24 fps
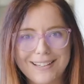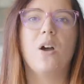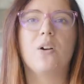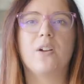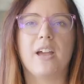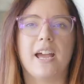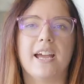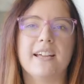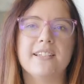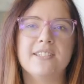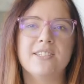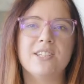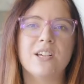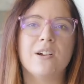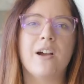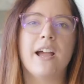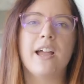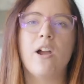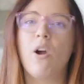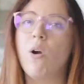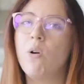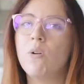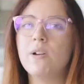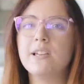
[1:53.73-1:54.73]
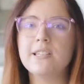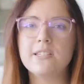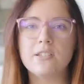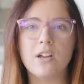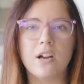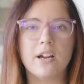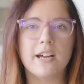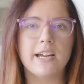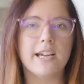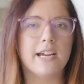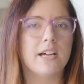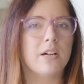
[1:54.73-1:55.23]
Okay, so I always
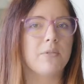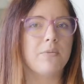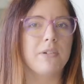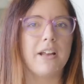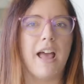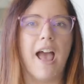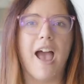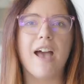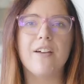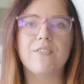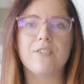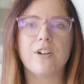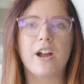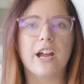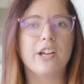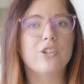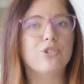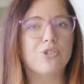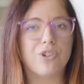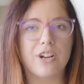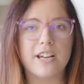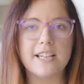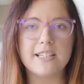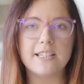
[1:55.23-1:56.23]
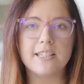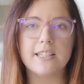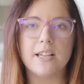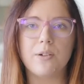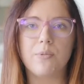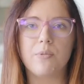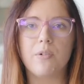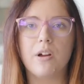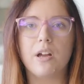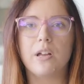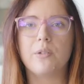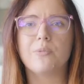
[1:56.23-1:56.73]
start here whenever I train
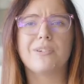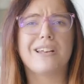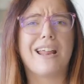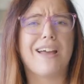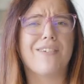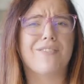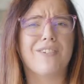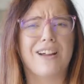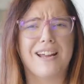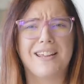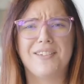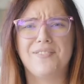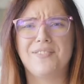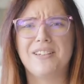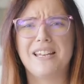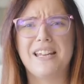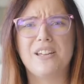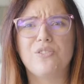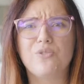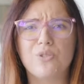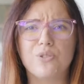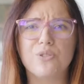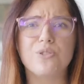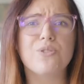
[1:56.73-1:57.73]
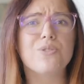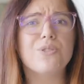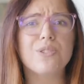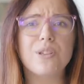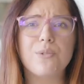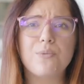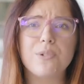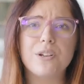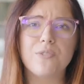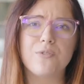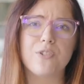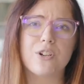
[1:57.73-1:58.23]
someone, whenever I even introduce
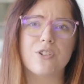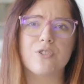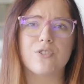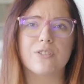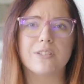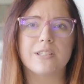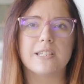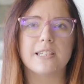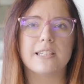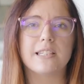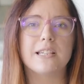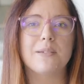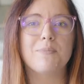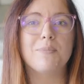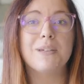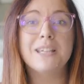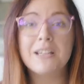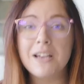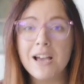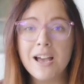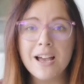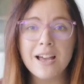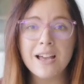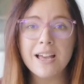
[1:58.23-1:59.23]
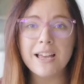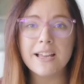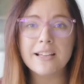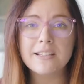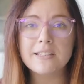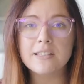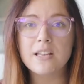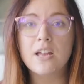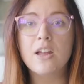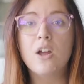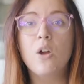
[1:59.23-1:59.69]
someone to virtual assisting, because